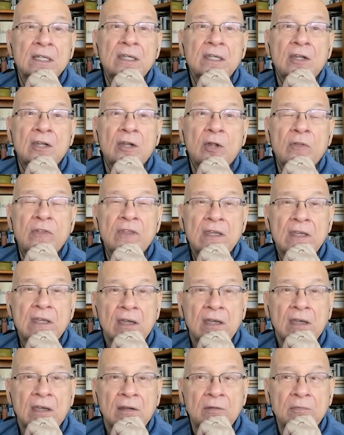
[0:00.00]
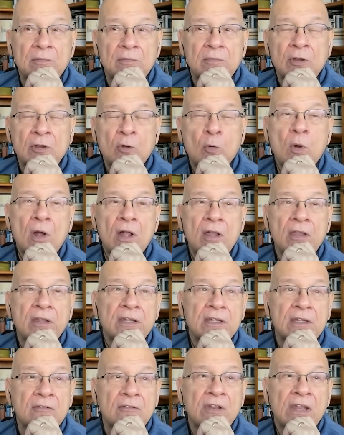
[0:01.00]
the
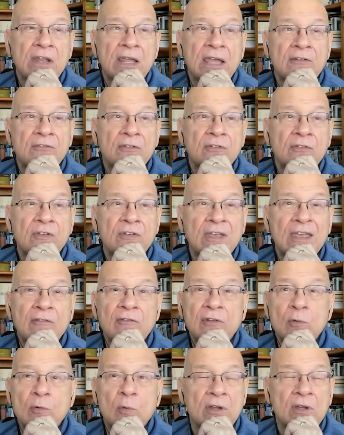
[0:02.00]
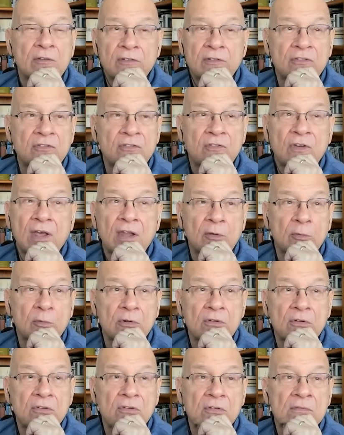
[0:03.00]
quality of life of every one of his
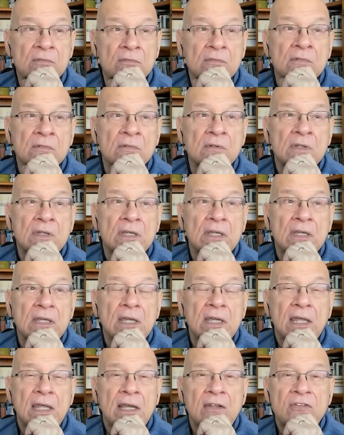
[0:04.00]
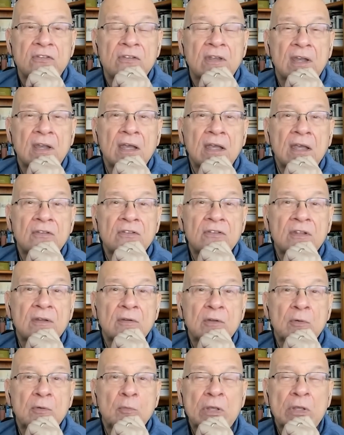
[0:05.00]
followers. And I said,
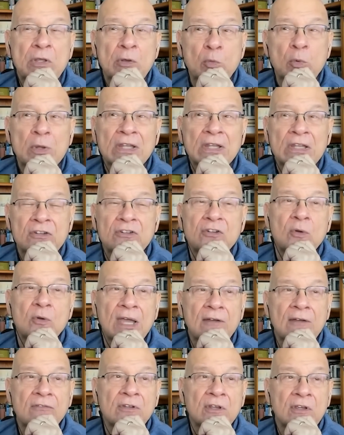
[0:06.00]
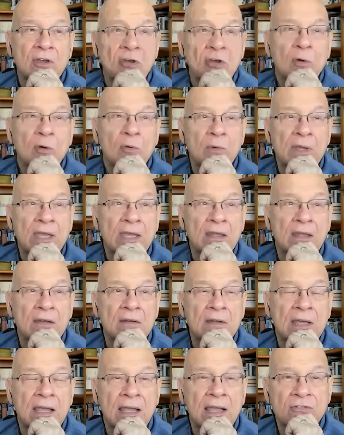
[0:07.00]
you really do have to go
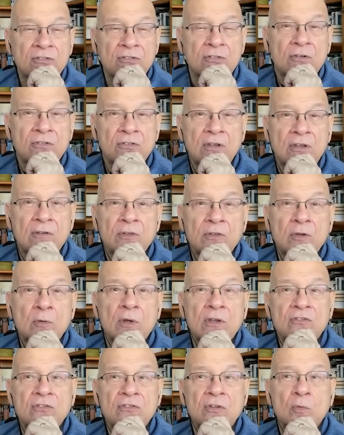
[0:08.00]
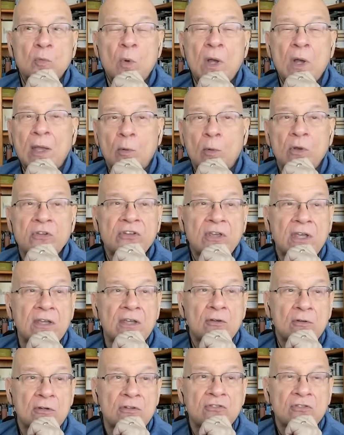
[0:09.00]
and ask yourself the question, why was I
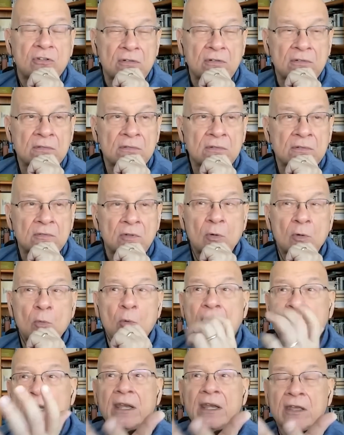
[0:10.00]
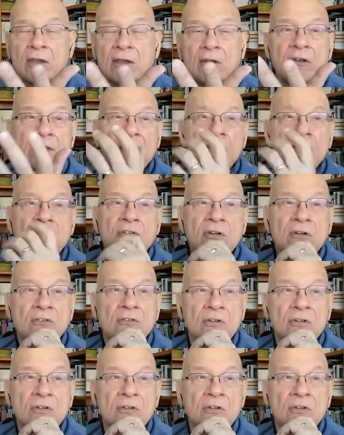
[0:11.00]
a Christian? Or why did I go to that church?